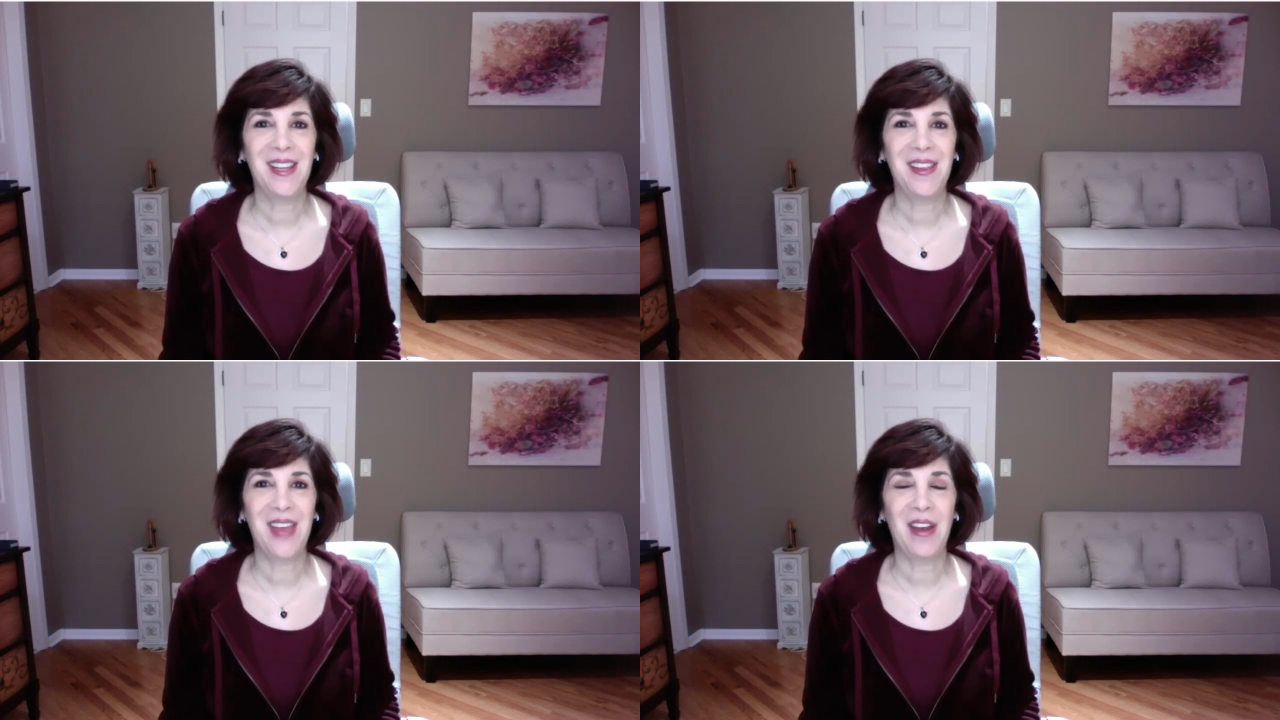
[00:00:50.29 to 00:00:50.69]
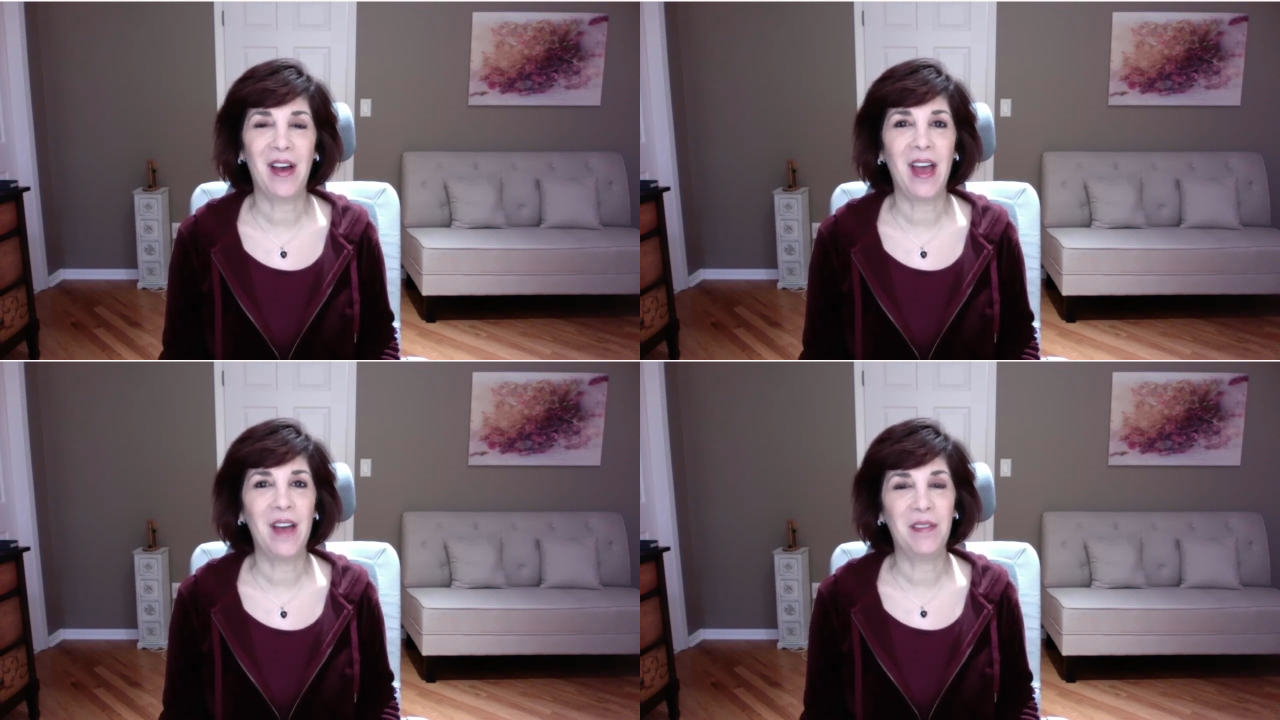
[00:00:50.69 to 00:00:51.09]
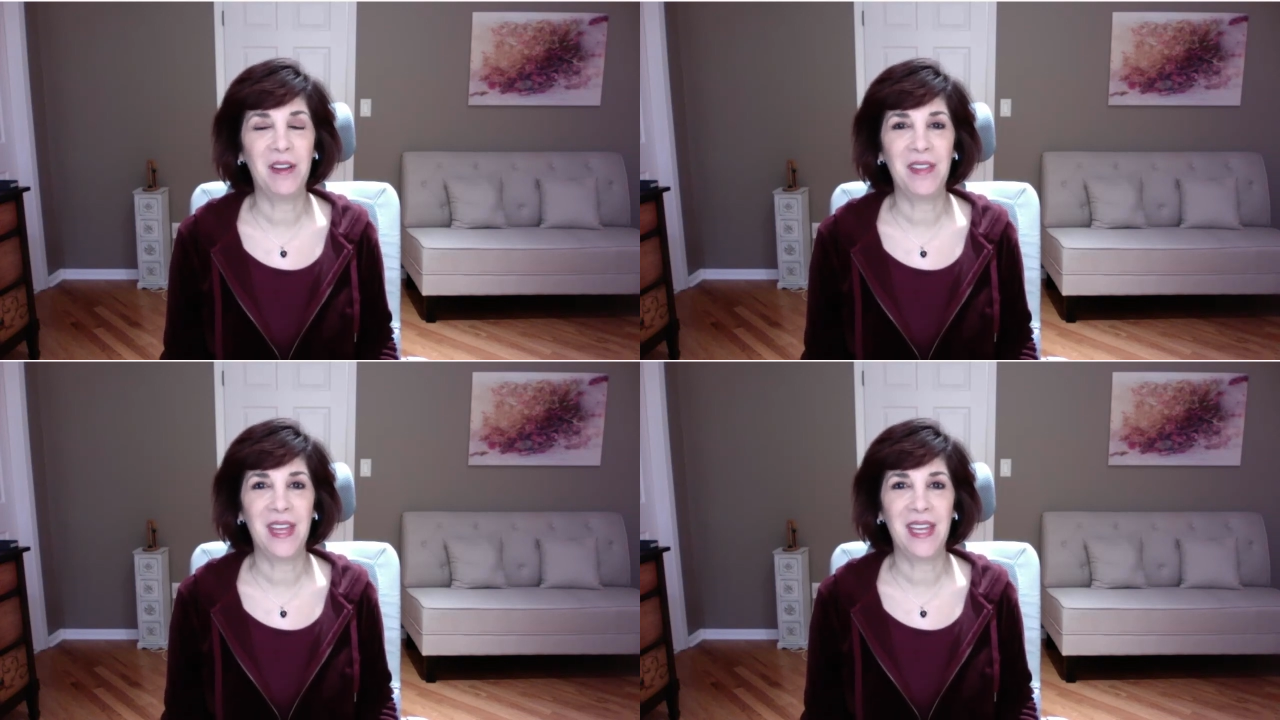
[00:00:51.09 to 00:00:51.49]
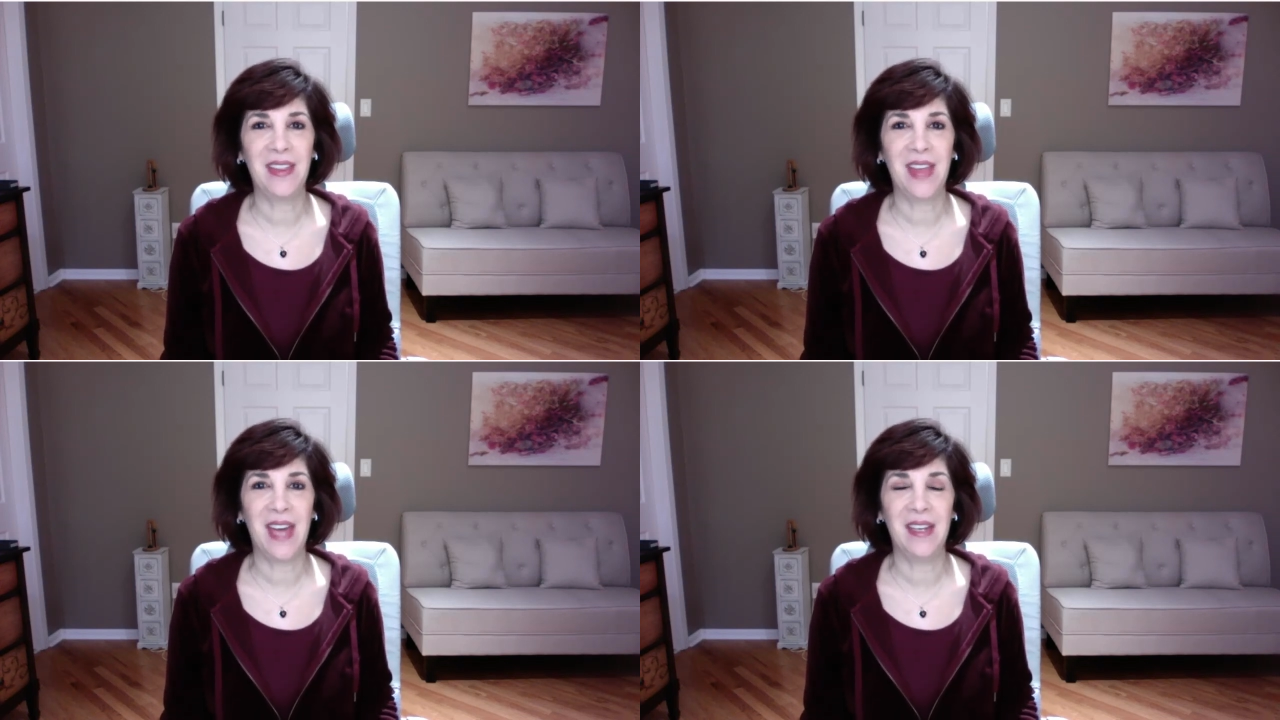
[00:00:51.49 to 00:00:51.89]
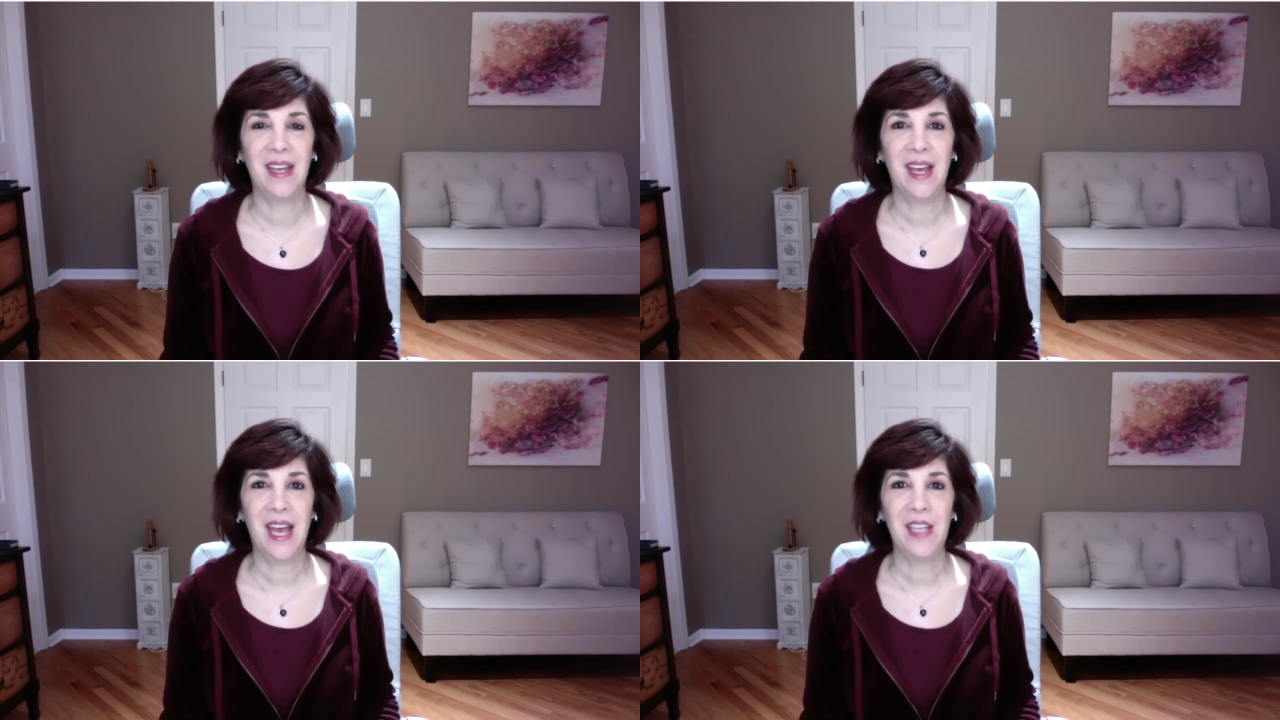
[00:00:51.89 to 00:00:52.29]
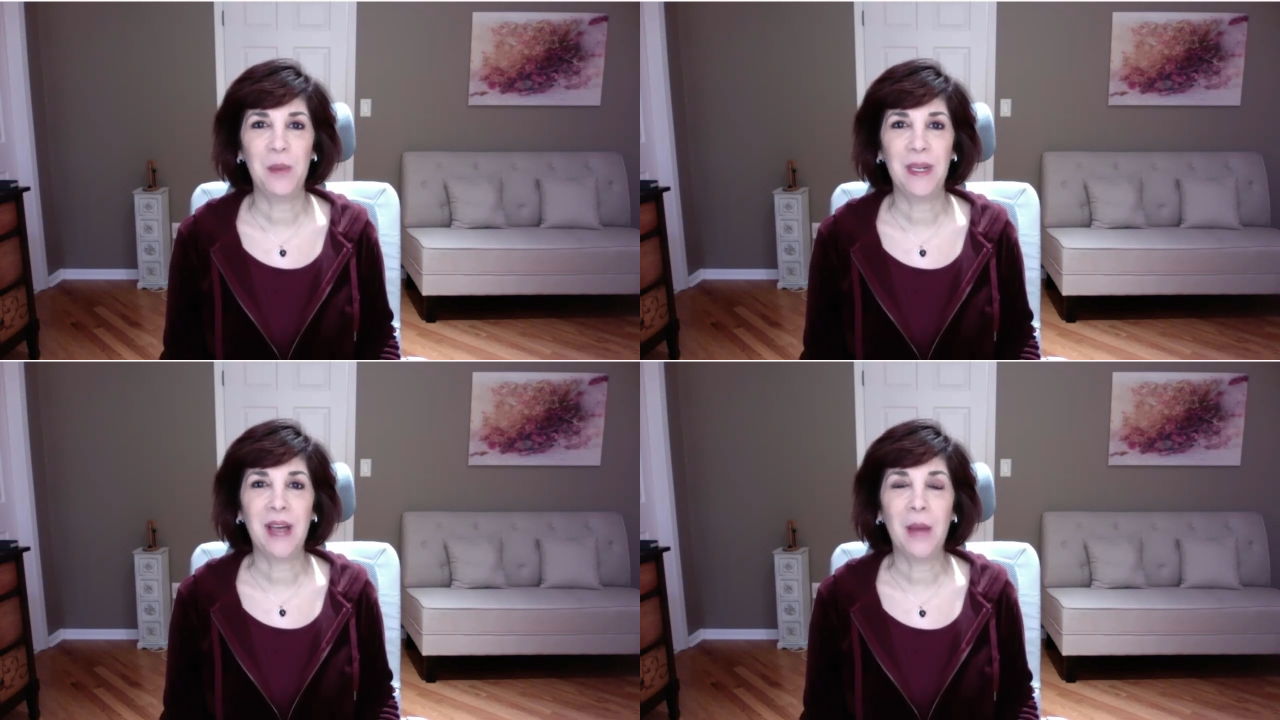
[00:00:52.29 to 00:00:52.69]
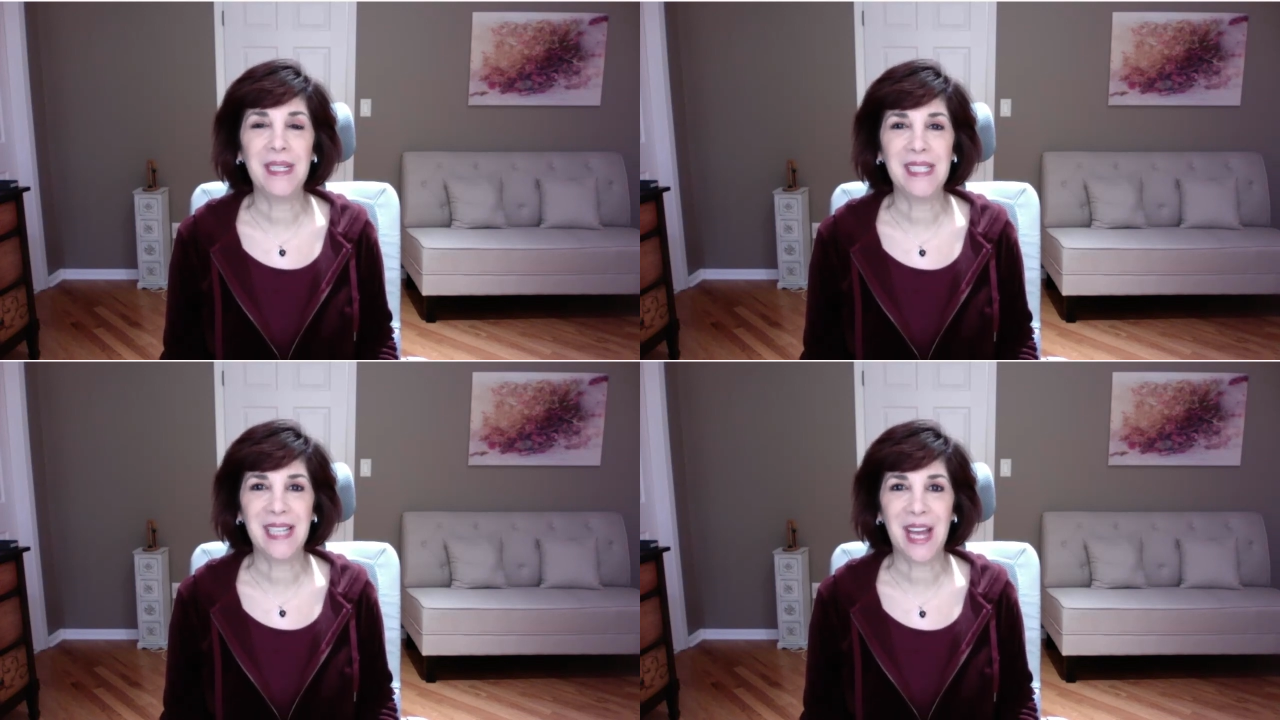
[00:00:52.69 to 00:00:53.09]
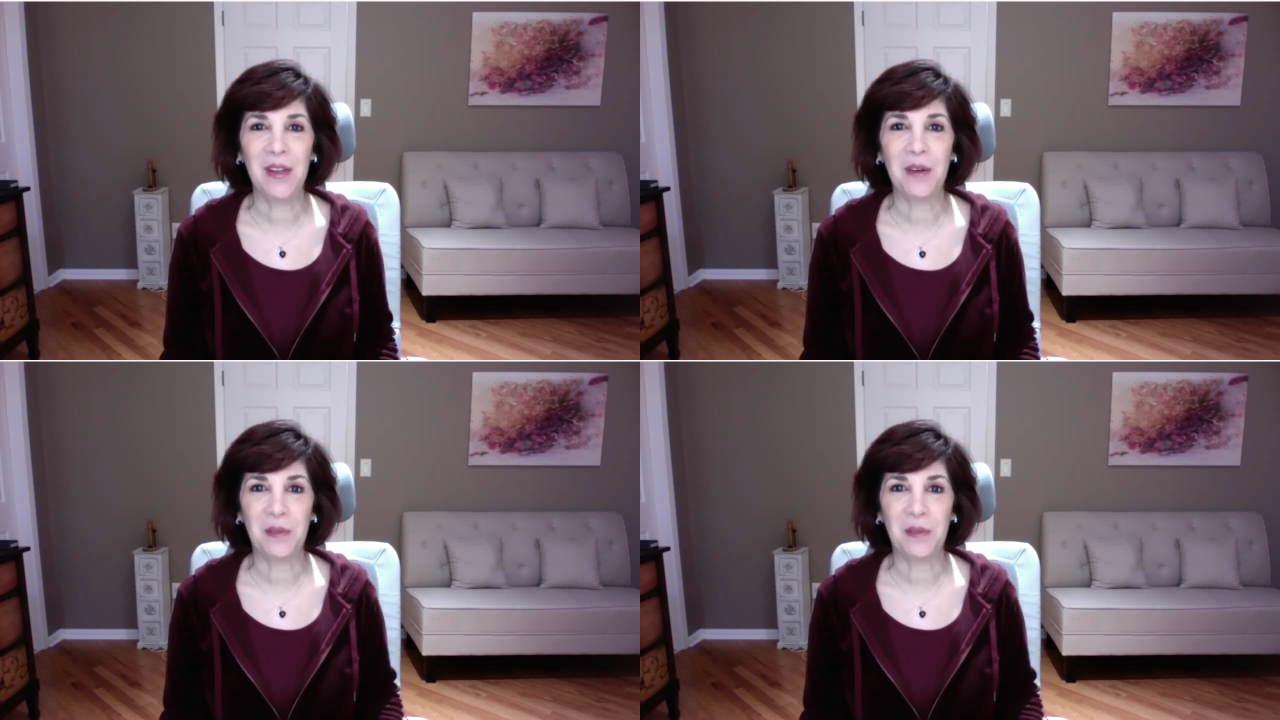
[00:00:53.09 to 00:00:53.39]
that everything that has been coming together